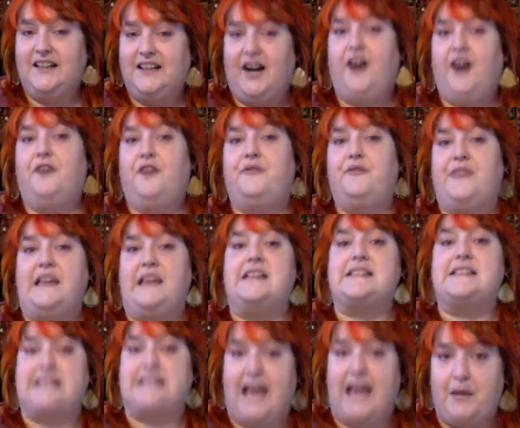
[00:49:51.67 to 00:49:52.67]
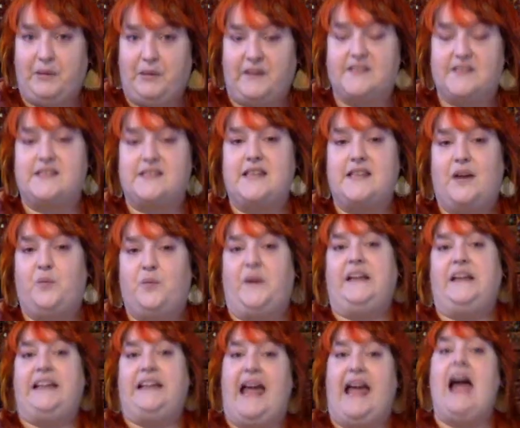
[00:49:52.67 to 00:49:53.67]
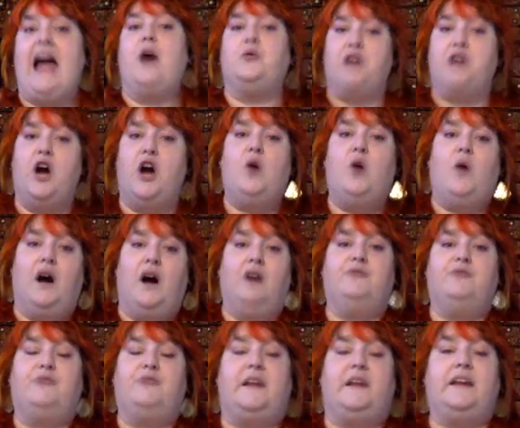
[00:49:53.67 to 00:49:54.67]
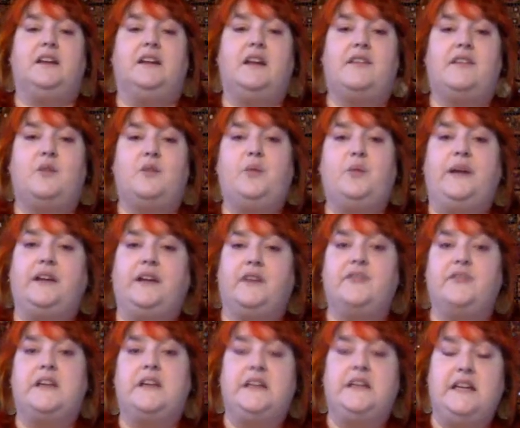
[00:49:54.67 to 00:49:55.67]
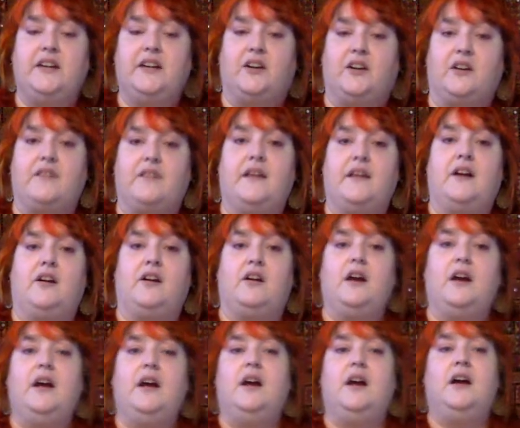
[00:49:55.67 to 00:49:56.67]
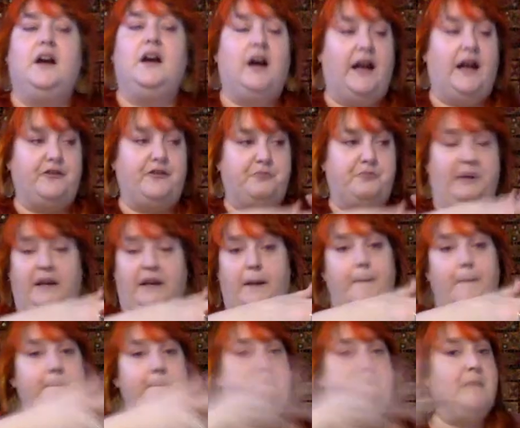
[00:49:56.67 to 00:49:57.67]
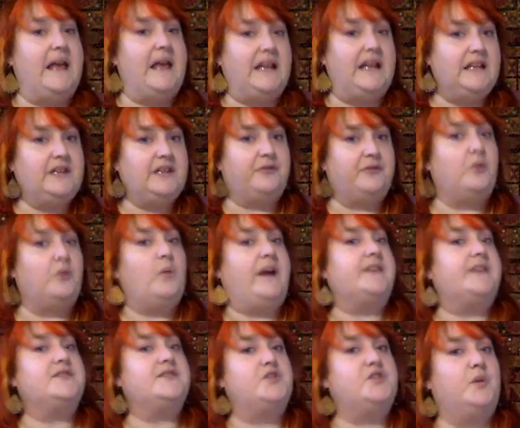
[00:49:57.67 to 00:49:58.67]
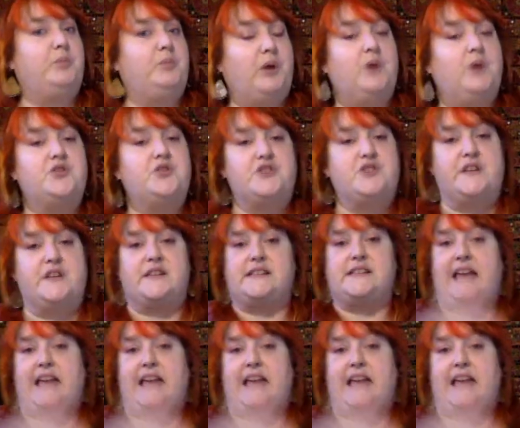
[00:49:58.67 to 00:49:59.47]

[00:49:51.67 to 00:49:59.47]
of the Sabbats that we now know of in the Wheel of the Year. There have been many different ways to approach this.